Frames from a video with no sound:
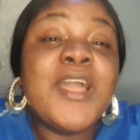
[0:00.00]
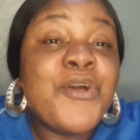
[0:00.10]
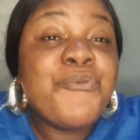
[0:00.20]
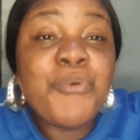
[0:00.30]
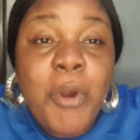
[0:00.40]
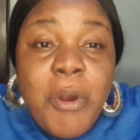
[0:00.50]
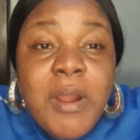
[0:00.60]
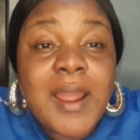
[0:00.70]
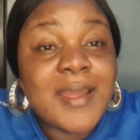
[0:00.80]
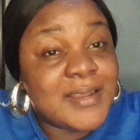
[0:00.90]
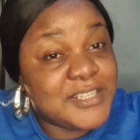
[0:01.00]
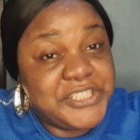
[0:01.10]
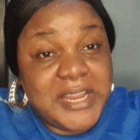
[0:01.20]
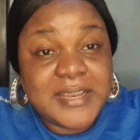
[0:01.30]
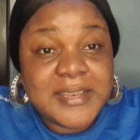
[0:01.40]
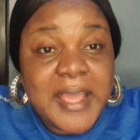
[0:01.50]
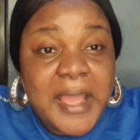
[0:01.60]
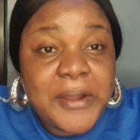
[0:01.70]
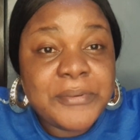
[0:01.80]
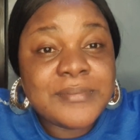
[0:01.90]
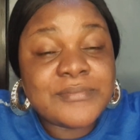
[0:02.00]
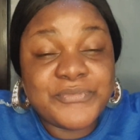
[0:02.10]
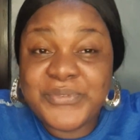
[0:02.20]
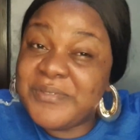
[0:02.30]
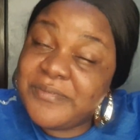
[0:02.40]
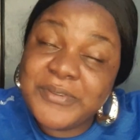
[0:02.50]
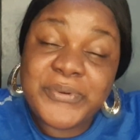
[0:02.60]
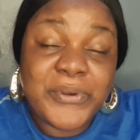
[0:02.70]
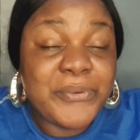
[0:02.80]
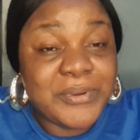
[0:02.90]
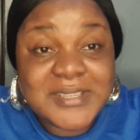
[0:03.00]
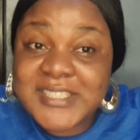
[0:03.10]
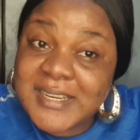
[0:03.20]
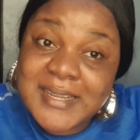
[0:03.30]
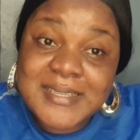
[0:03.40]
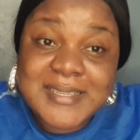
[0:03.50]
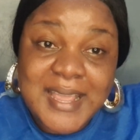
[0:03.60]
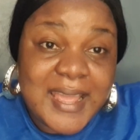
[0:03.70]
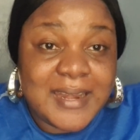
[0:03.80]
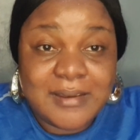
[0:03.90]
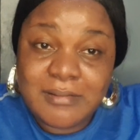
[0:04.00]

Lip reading: Wrong gender review or wrong gender scan.